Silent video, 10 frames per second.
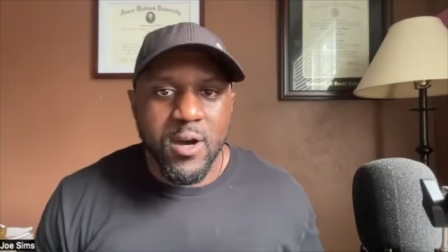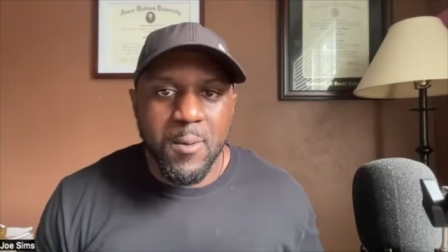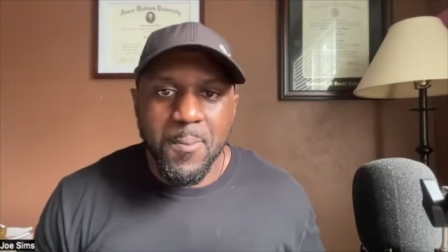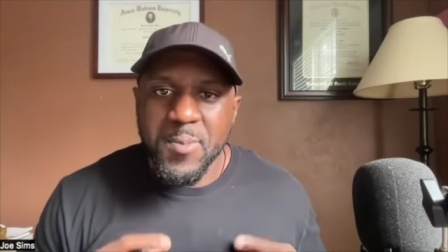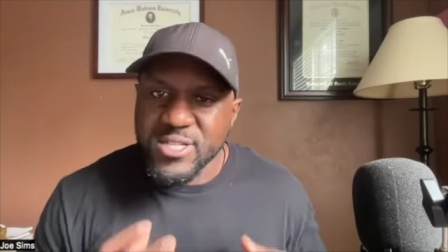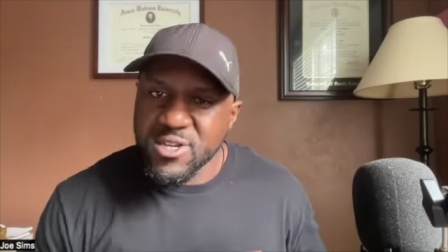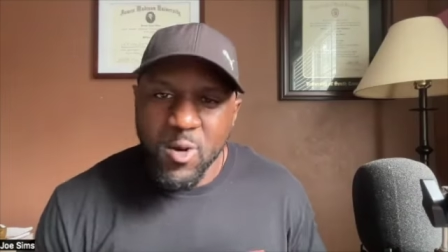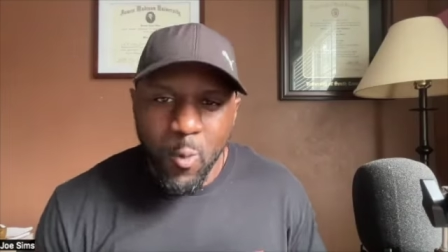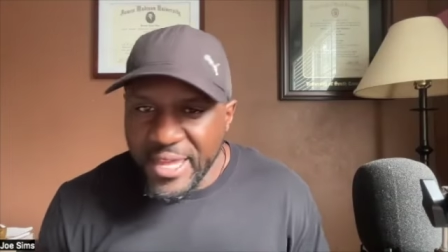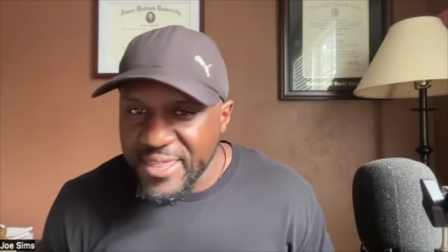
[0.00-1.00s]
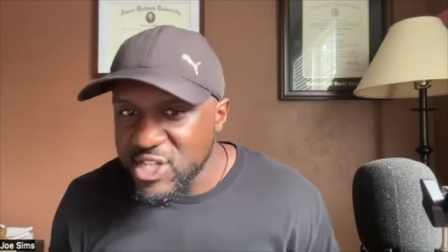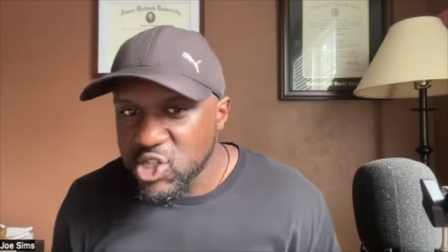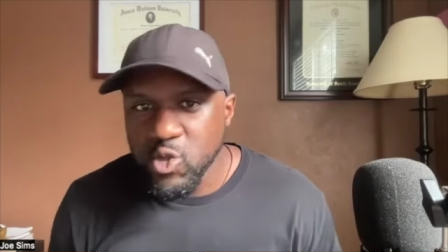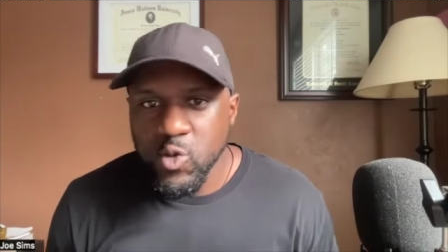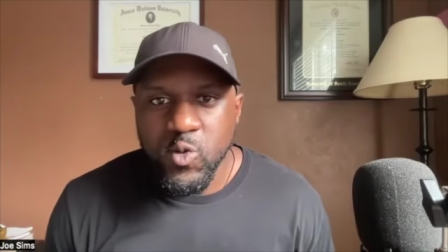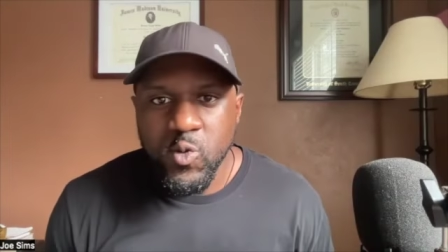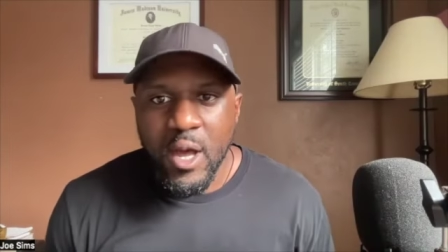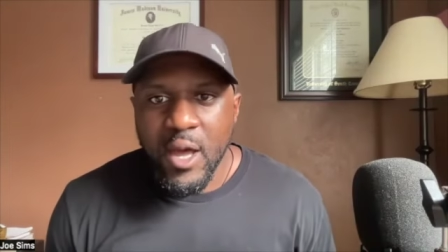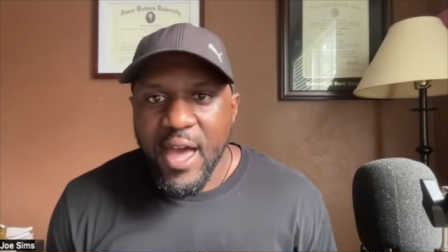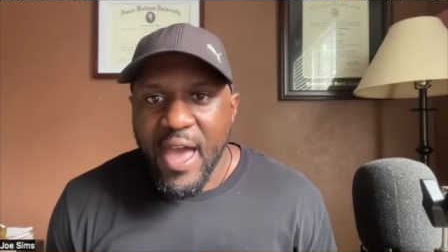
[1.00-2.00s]
Um is there a way that you
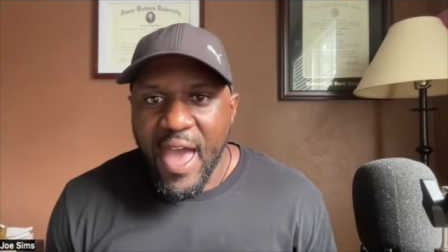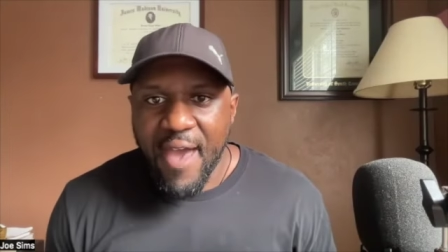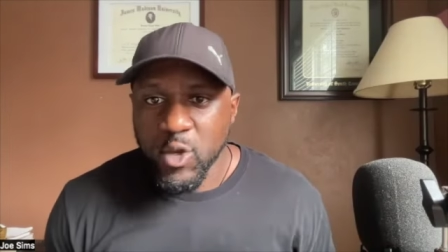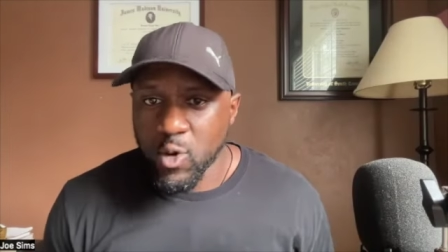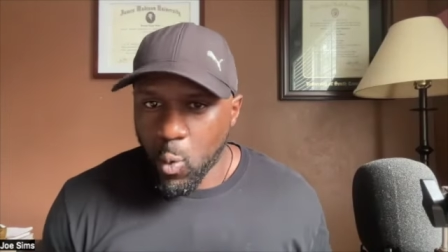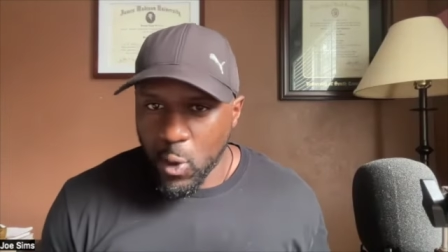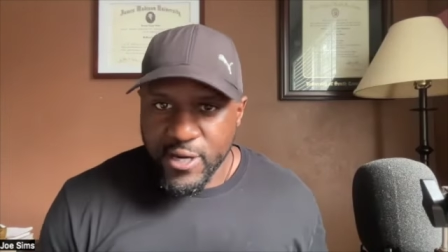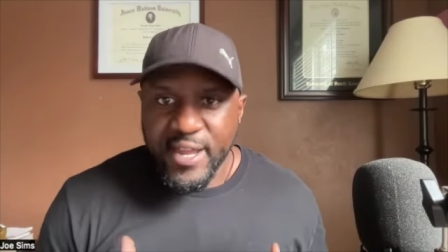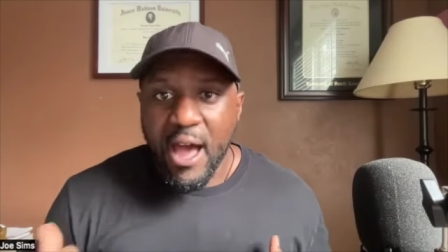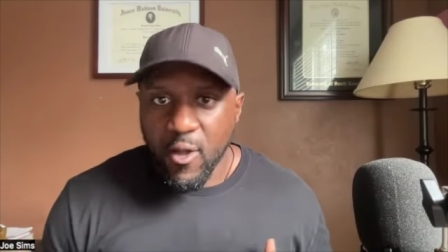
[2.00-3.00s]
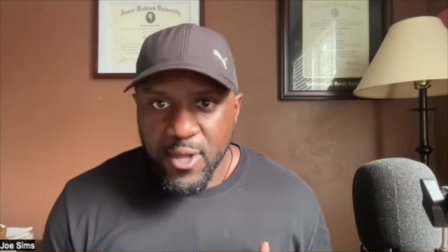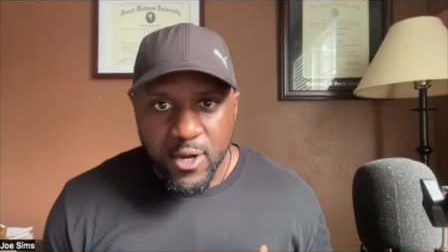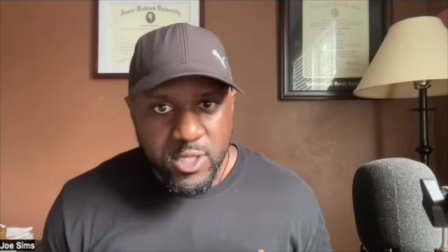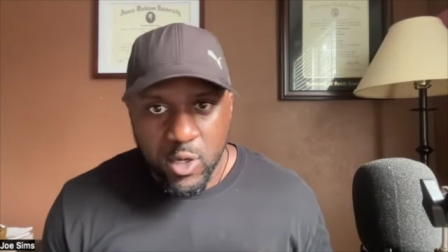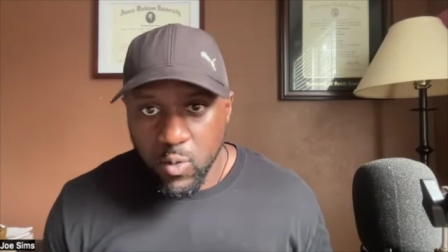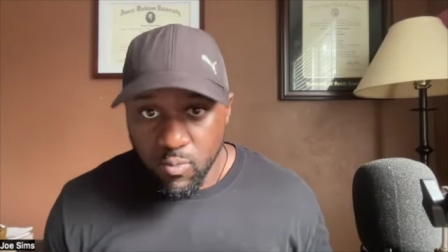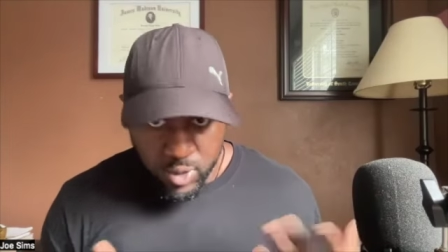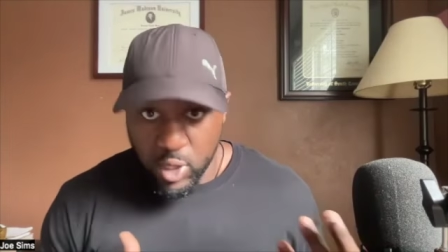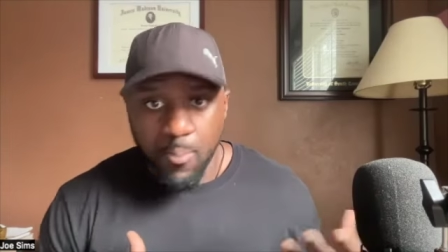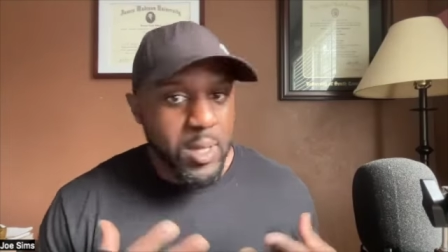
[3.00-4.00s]
have your work out there so,
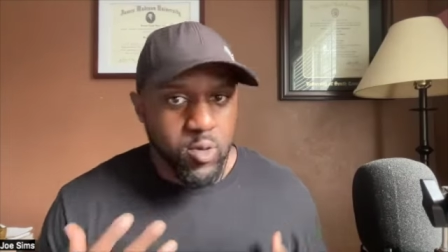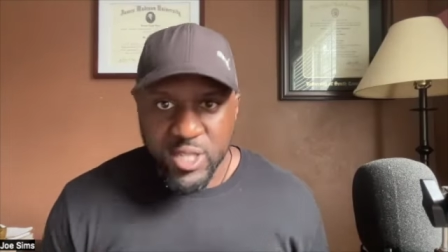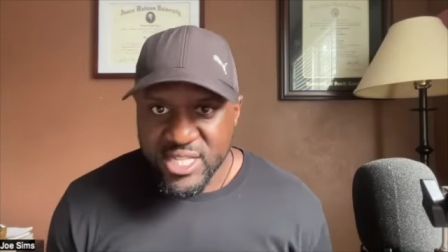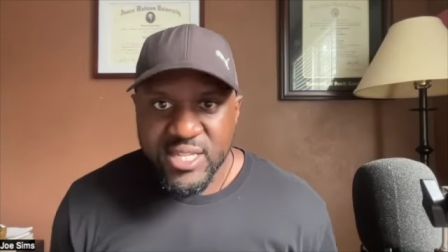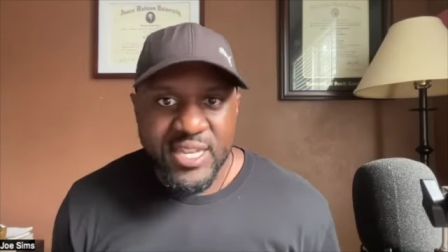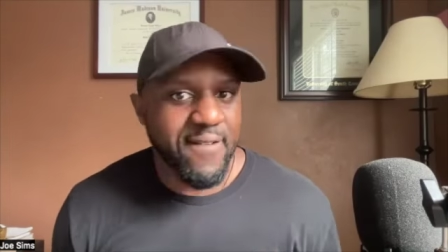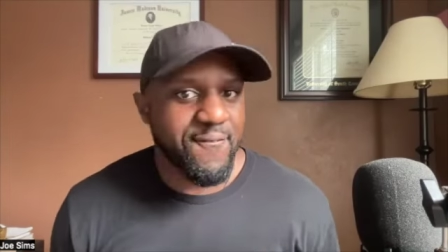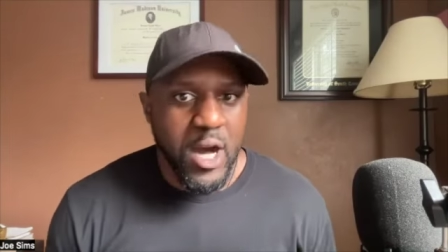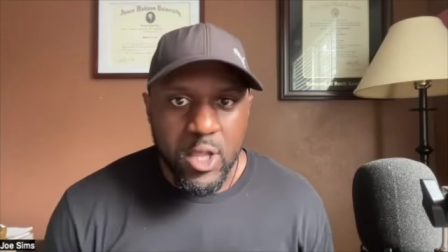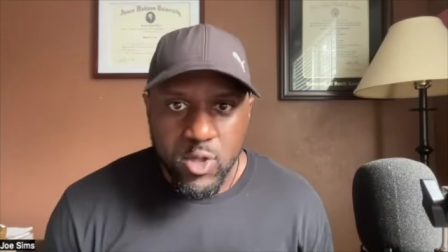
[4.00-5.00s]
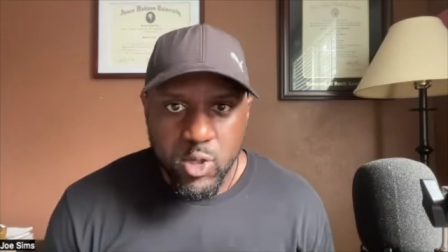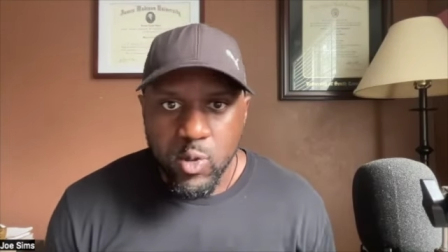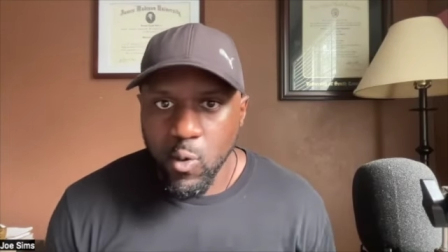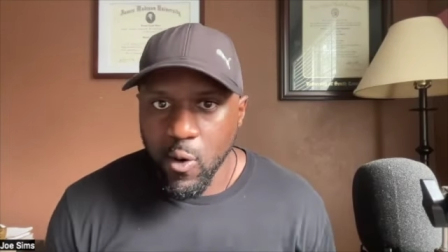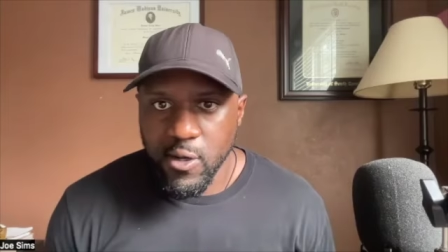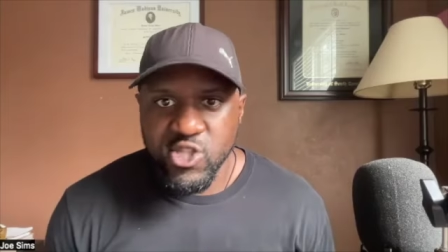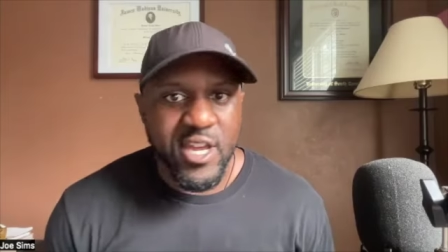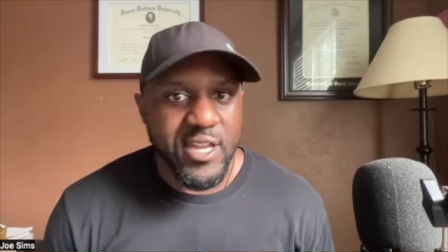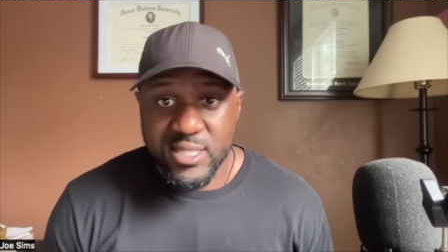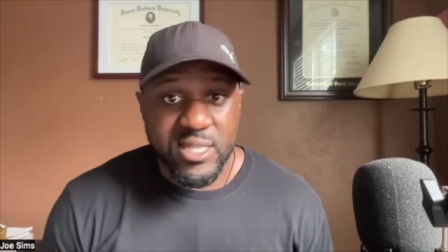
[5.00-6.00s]
you know, people listening can follow you or
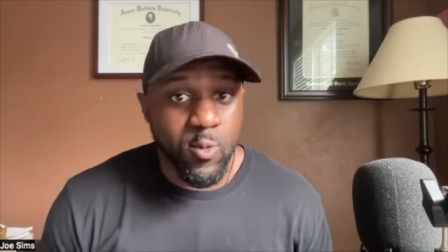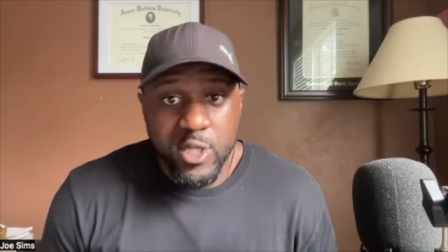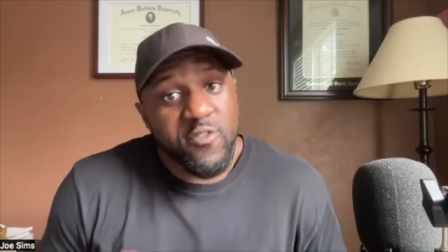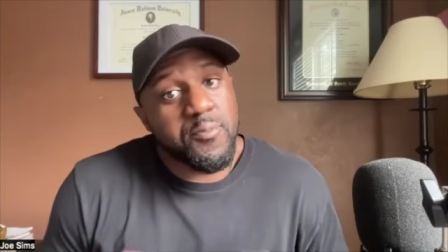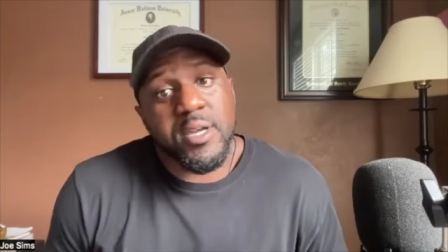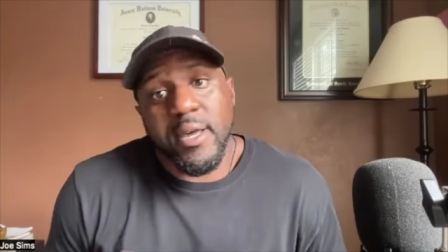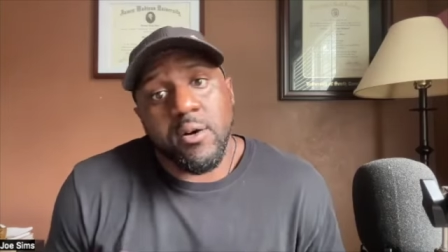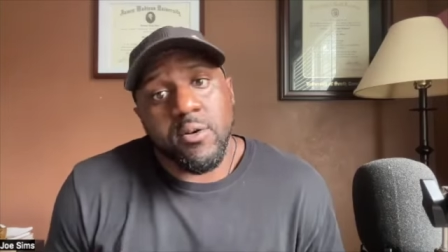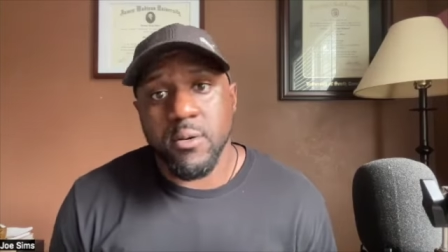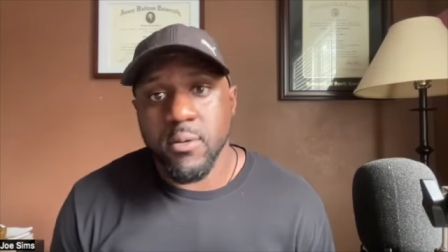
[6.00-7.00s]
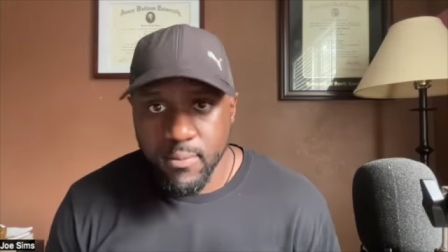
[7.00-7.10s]
check to see what you put out?